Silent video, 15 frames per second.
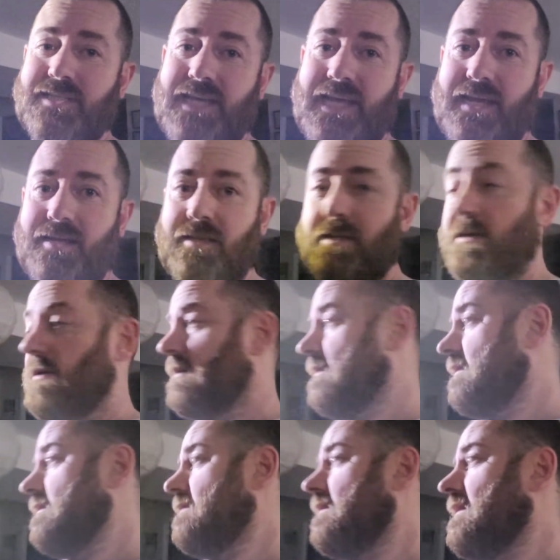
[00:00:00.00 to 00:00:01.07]
tank,
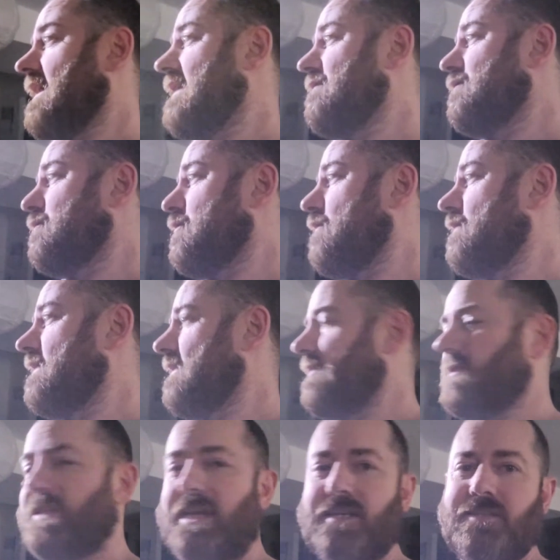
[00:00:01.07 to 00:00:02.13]
the light from over
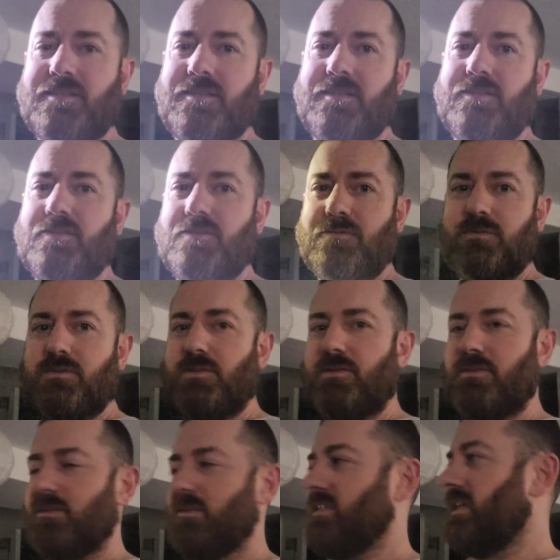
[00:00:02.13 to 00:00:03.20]
here is actually
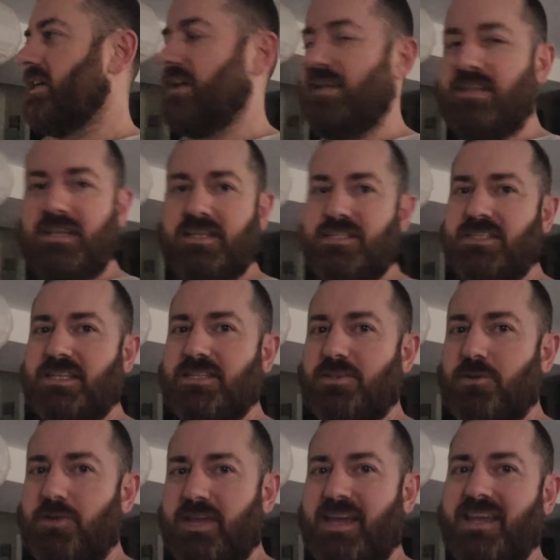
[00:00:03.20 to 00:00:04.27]
is
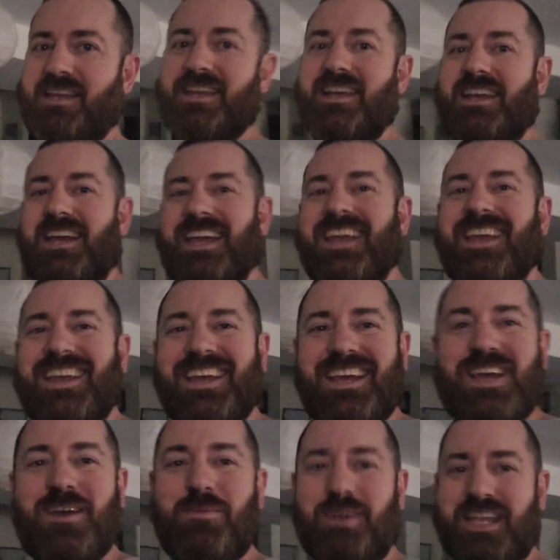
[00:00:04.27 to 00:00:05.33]
okay.
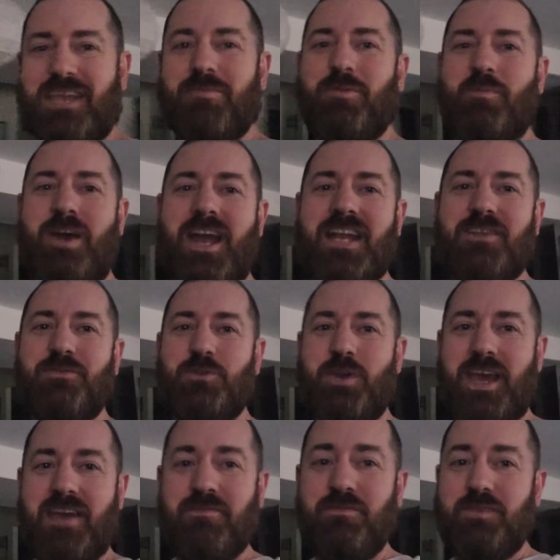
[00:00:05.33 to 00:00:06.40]
But keep in mind, if you
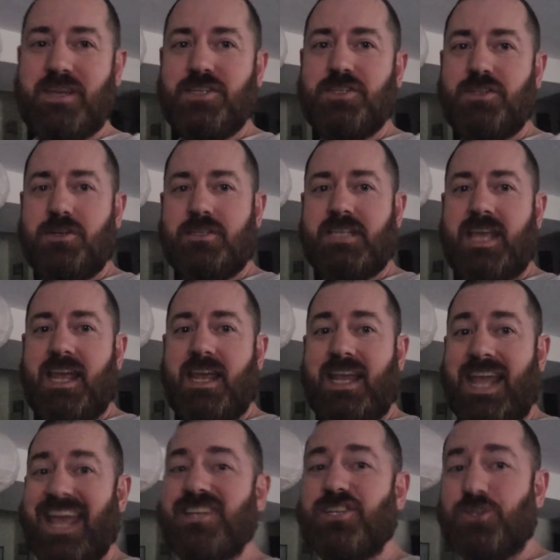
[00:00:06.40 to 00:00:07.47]
have fish in your tank
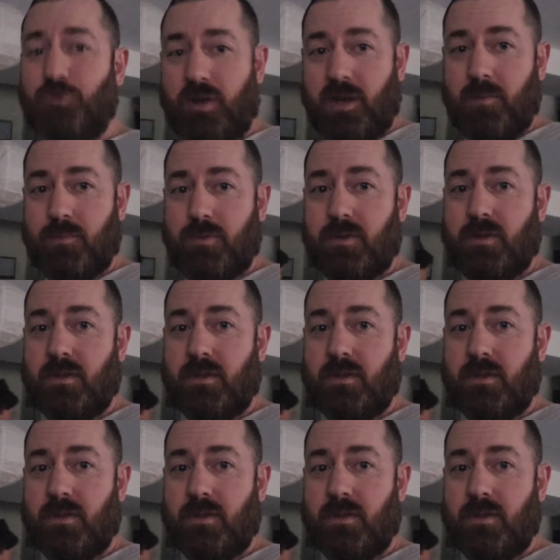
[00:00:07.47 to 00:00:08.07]
and shrimp